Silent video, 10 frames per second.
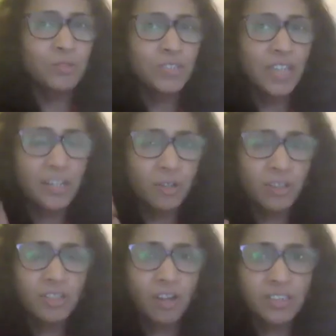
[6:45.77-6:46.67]
share your
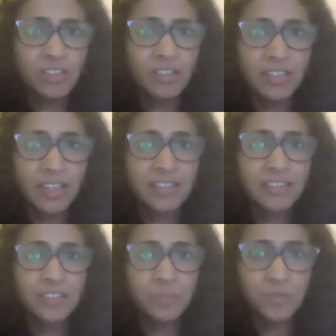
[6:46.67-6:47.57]
thoughts on that in
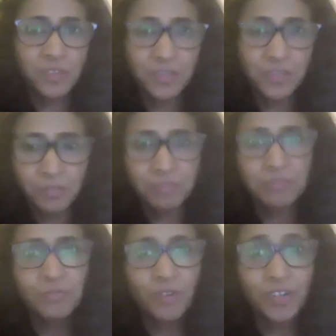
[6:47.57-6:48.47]
terms of you know
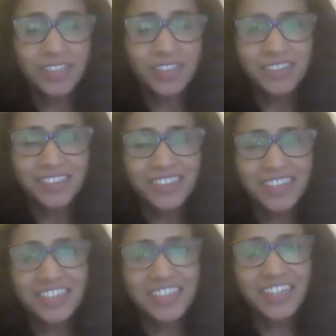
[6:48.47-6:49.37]
what the, the
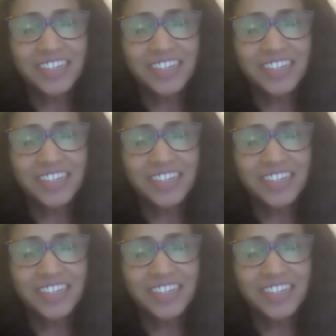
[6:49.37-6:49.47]
sector can